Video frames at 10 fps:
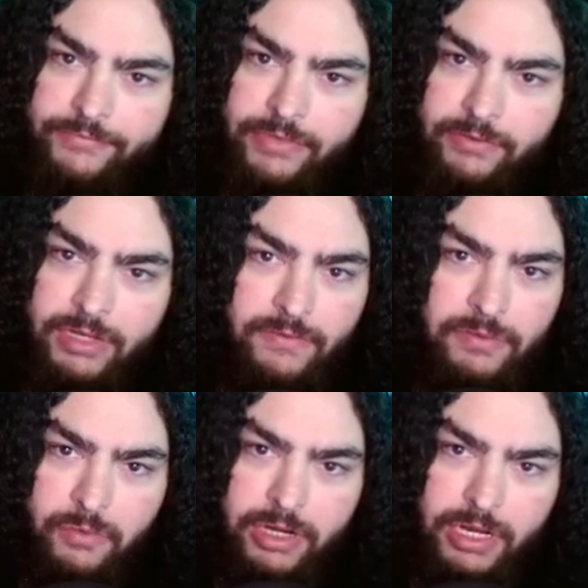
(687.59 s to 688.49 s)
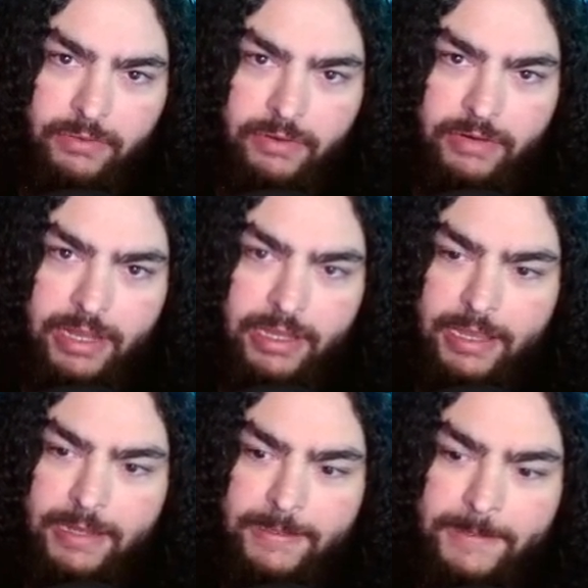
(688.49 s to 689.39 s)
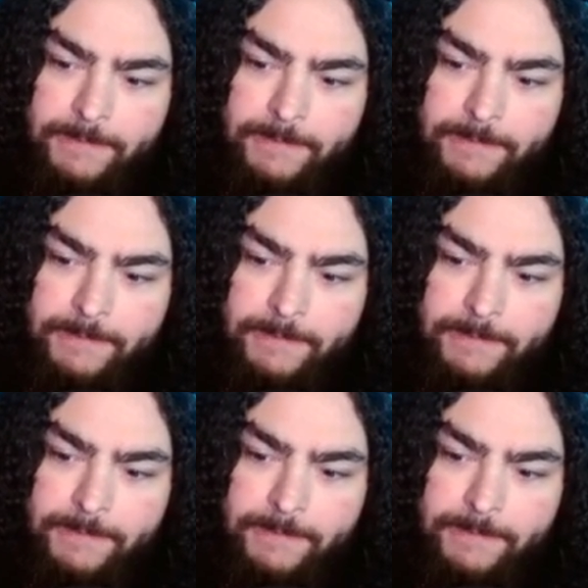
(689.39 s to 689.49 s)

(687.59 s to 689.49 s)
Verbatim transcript: have a good evening, morning, night, wherever you're at, and